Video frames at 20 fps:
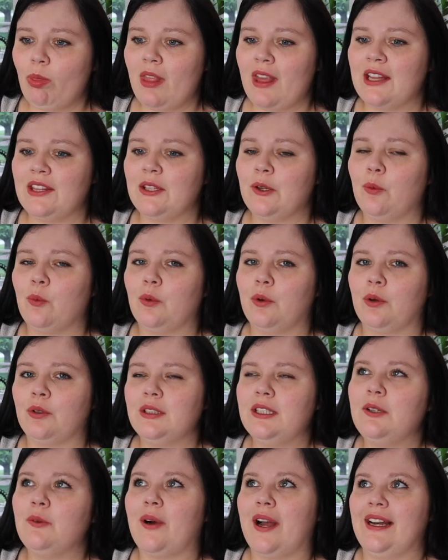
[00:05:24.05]
and the
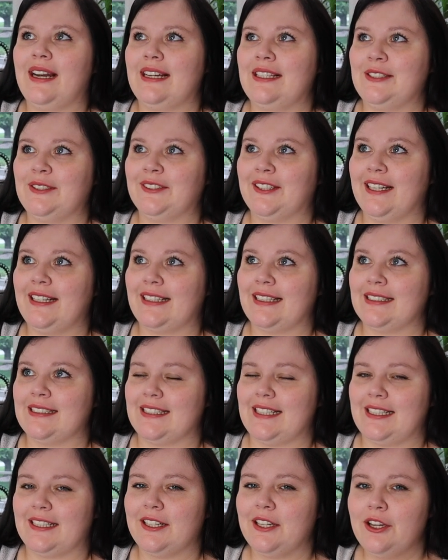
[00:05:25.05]
only wine I do like is
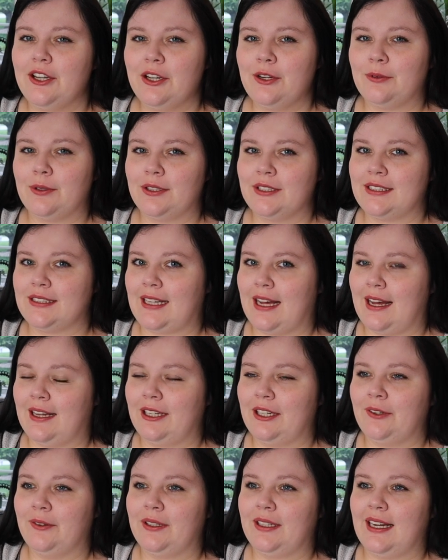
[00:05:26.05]
like
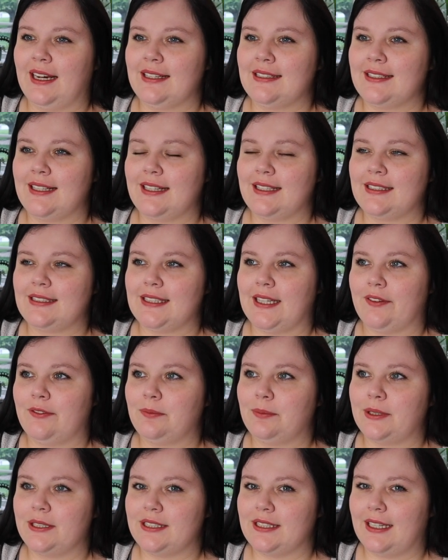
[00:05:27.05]
Roscato, and it has like
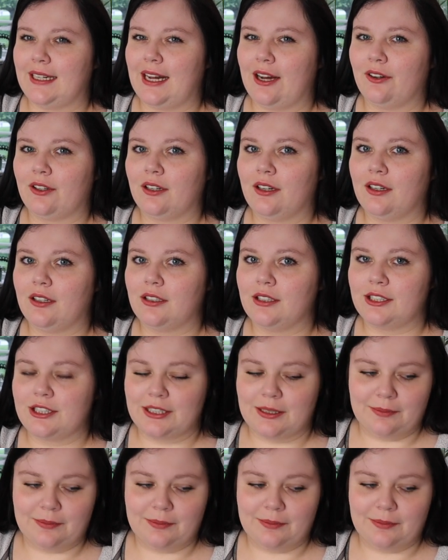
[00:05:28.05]
7% alcohol or